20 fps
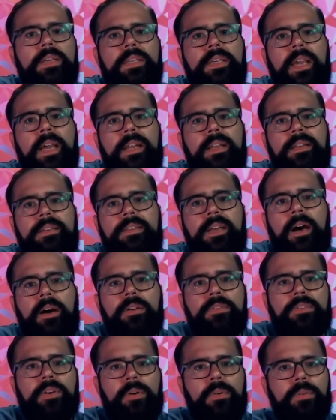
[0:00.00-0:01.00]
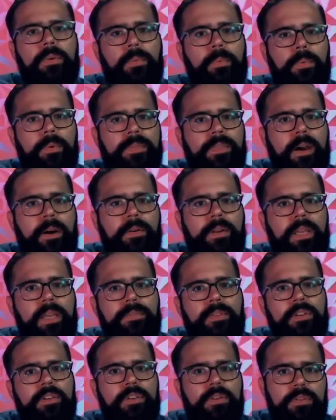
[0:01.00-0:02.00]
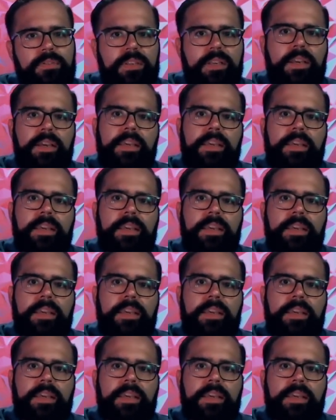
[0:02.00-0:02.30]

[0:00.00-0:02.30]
get dial tone without even using